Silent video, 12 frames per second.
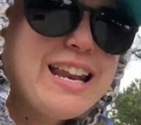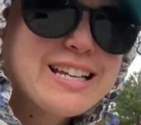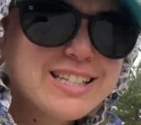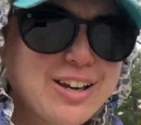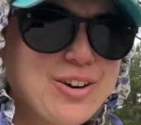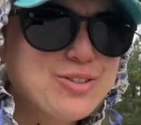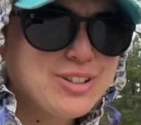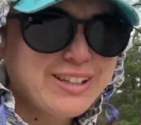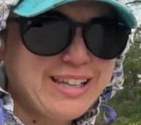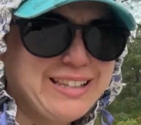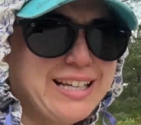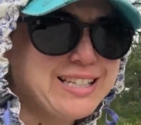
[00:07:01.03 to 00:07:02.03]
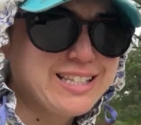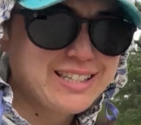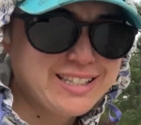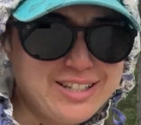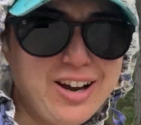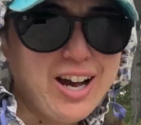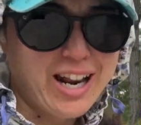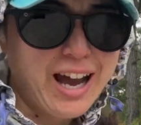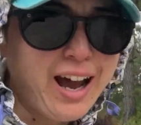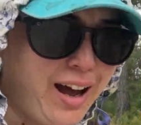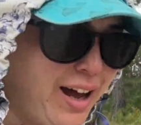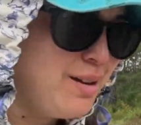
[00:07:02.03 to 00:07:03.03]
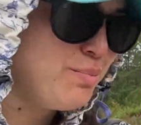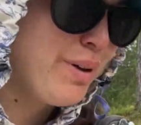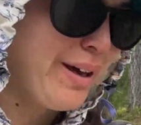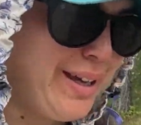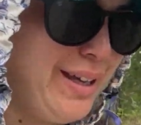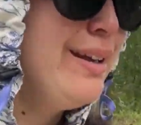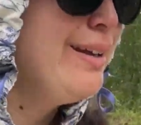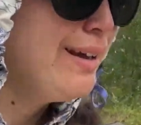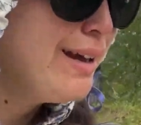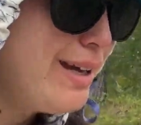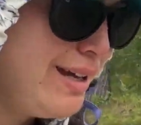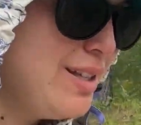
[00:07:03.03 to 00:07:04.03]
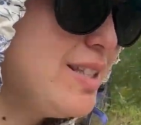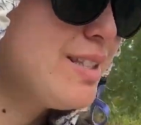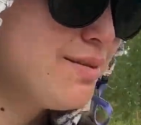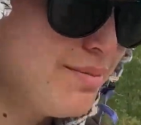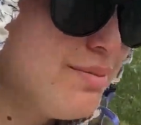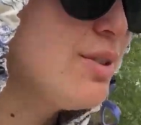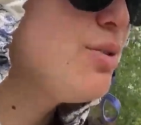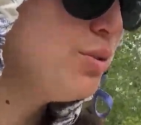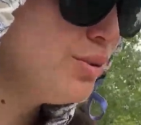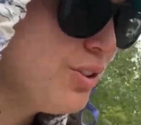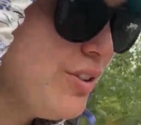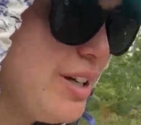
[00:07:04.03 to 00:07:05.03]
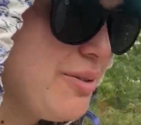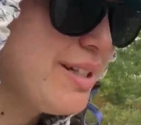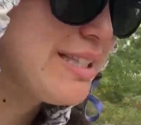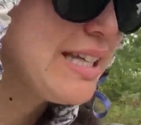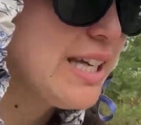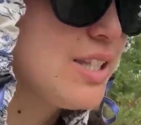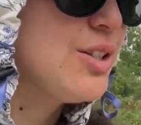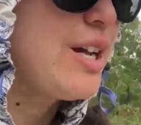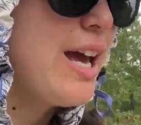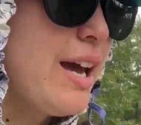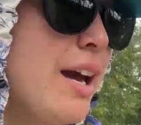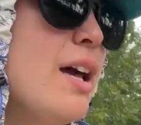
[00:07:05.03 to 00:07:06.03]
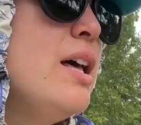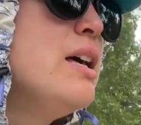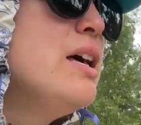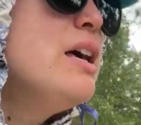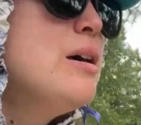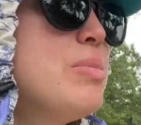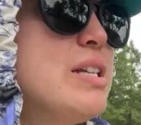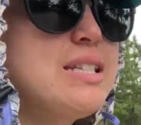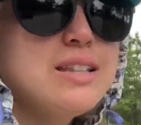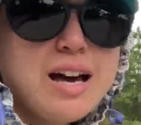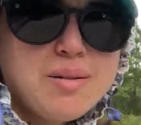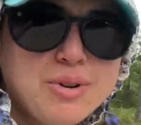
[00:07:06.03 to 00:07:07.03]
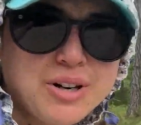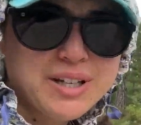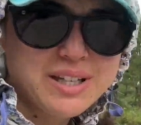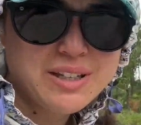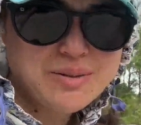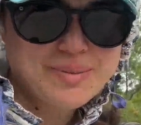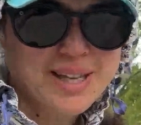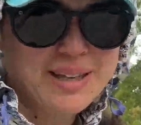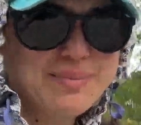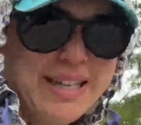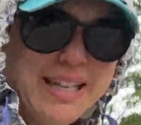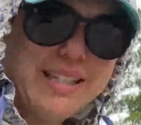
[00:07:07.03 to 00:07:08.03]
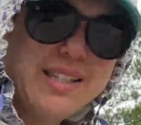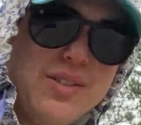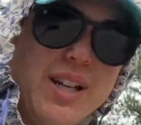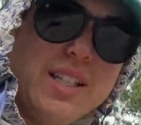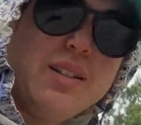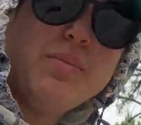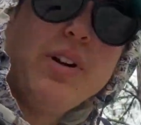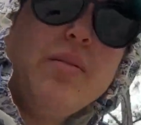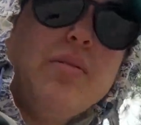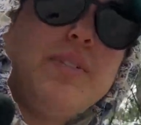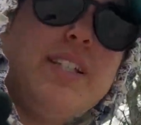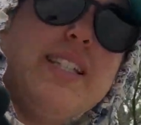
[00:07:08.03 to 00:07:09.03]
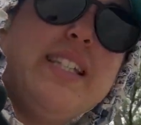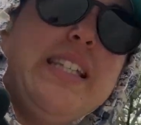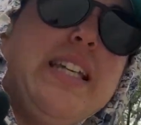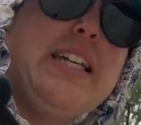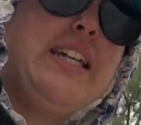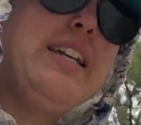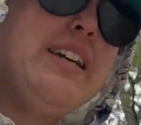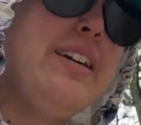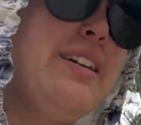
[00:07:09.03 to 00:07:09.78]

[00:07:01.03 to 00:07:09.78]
I say only like that's not hot, but it's cooler than it was yesterday. But it's a lot more humid because you guys can probably see